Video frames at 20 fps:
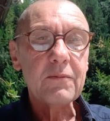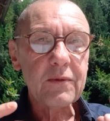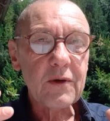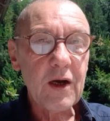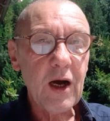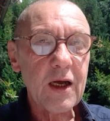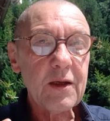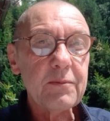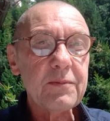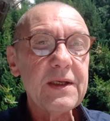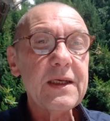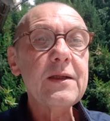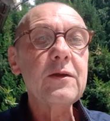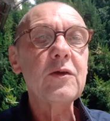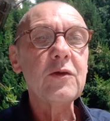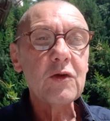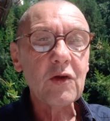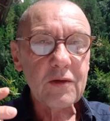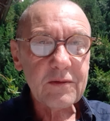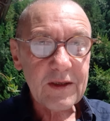God being
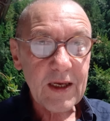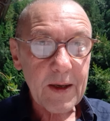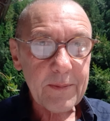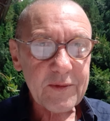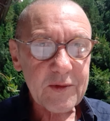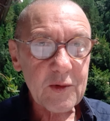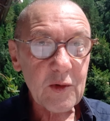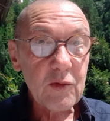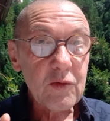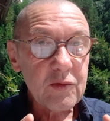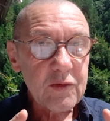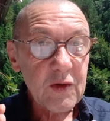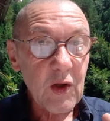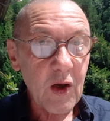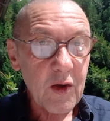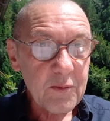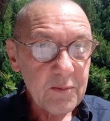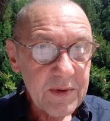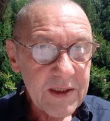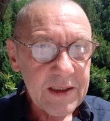the absolute
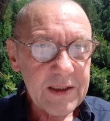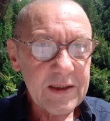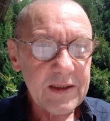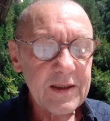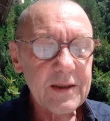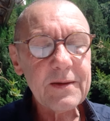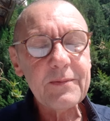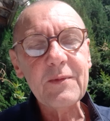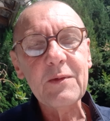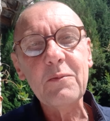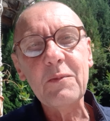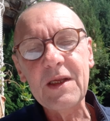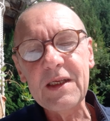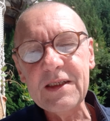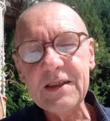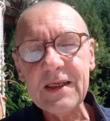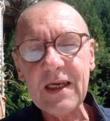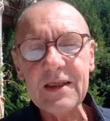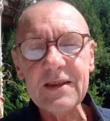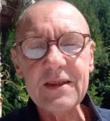non-being in many
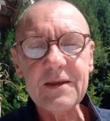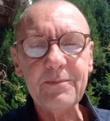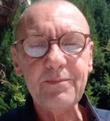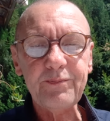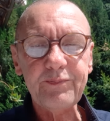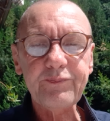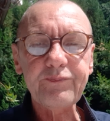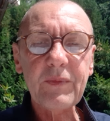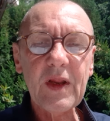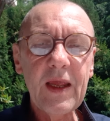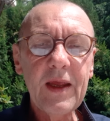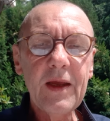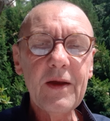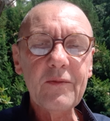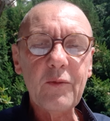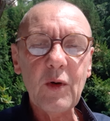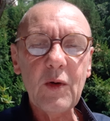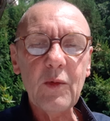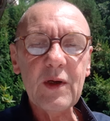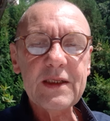sense.
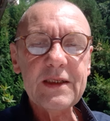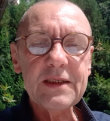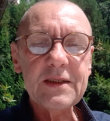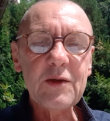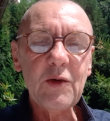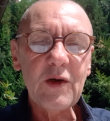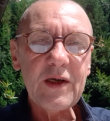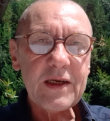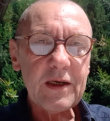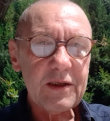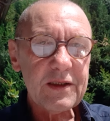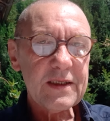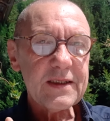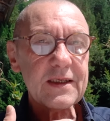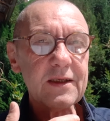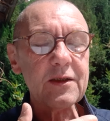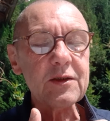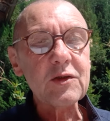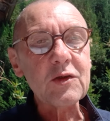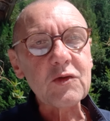What is going on is
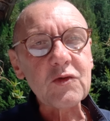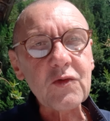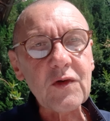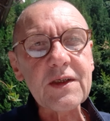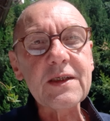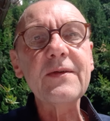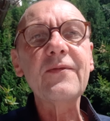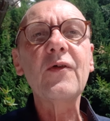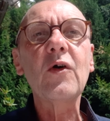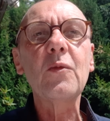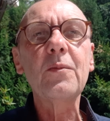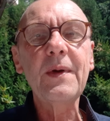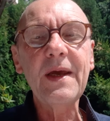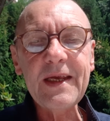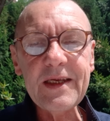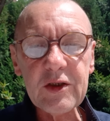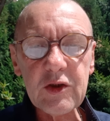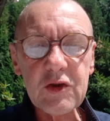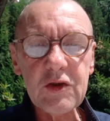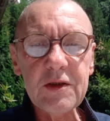there is a
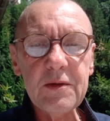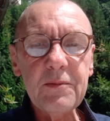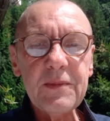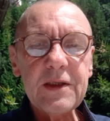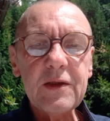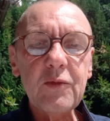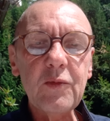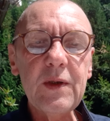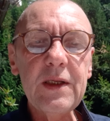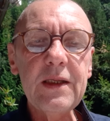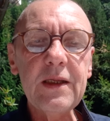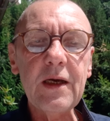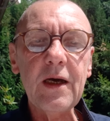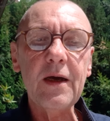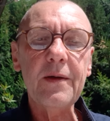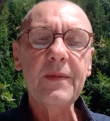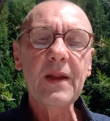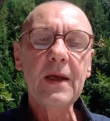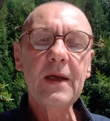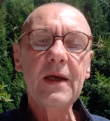transformation between
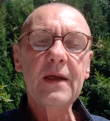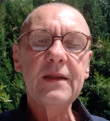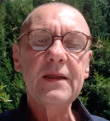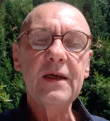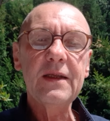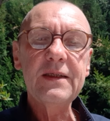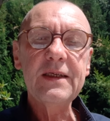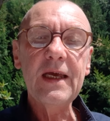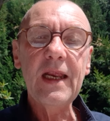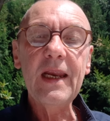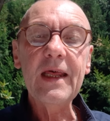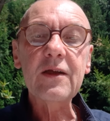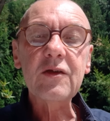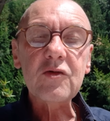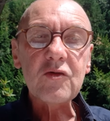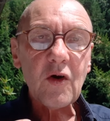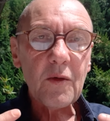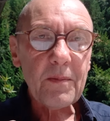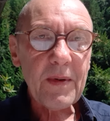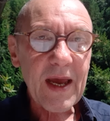the
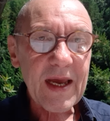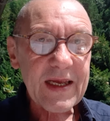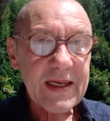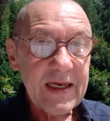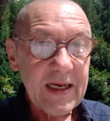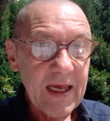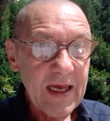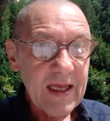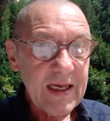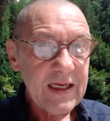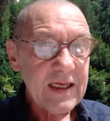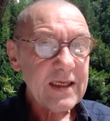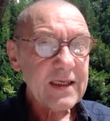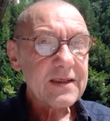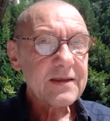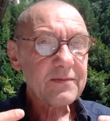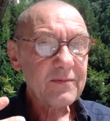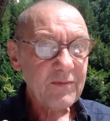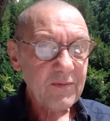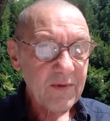
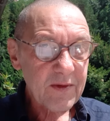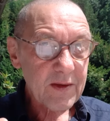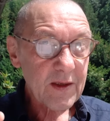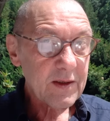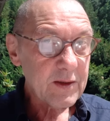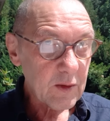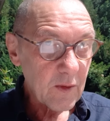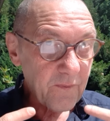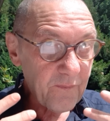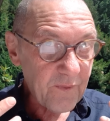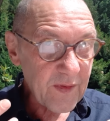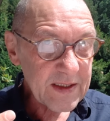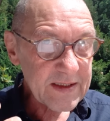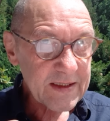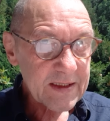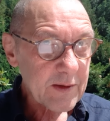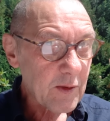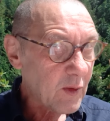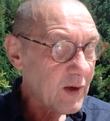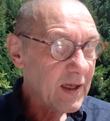electromagnetic in the
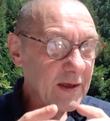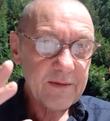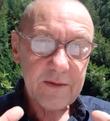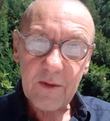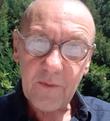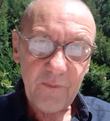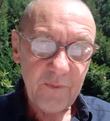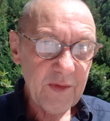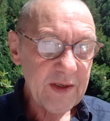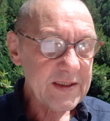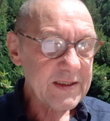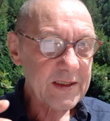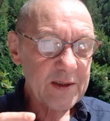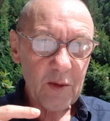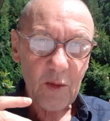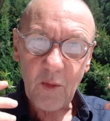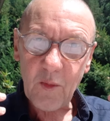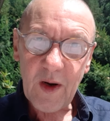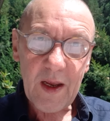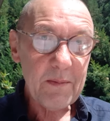physical, and in the
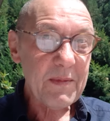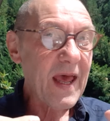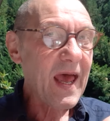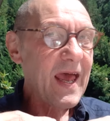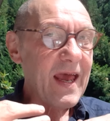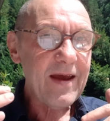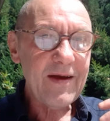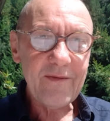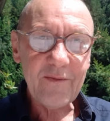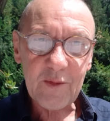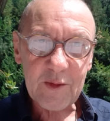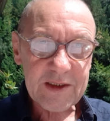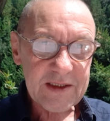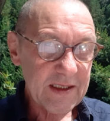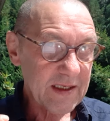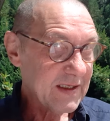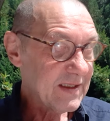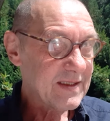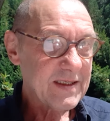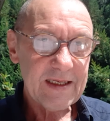physical realm,
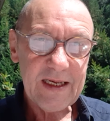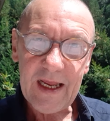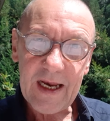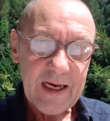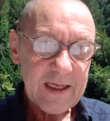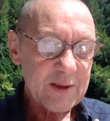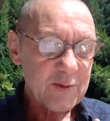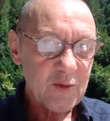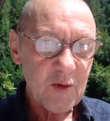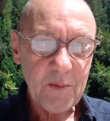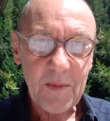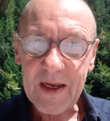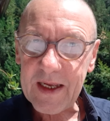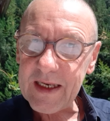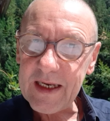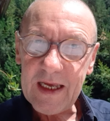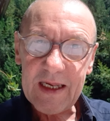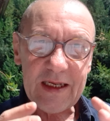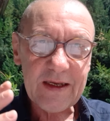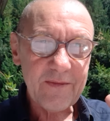everything is in
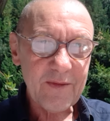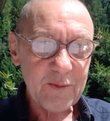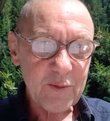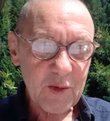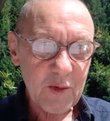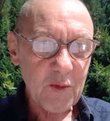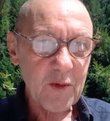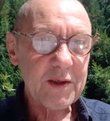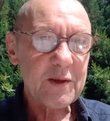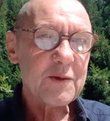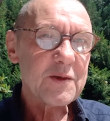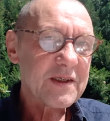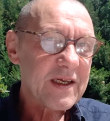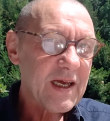electromagnetic, from the greatest